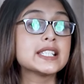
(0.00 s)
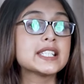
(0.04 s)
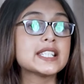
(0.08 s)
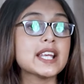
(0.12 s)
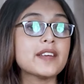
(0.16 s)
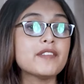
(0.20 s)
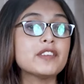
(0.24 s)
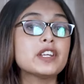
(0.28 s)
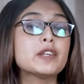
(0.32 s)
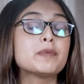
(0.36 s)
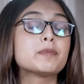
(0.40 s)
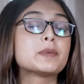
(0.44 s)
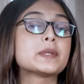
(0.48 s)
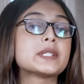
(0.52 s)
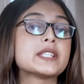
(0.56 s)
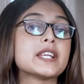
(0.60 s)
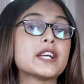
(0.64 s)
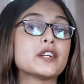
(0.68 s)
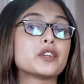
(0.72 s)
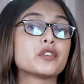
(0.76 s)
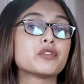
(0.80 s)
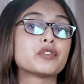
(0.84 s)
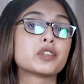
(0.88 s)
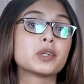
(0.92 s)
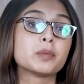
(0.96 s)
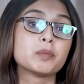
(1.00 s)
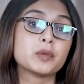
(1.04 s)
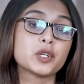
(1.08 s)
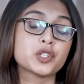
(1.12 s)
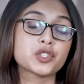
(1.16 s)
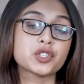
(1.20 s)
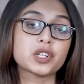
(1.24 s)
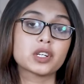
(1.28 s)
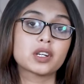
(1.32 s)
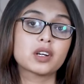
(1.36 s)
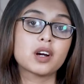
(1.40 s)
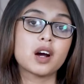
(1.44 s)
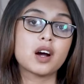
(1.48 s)
70% of
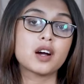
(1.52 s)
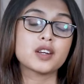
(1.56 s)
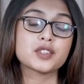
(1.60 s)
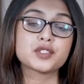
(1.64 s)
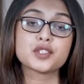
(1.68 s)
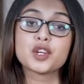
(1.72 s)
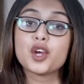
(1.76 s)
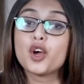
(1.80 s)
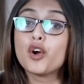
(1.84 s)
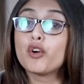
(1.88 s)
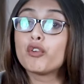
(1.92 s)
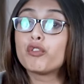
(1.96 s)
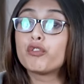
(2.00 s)
commercial cars,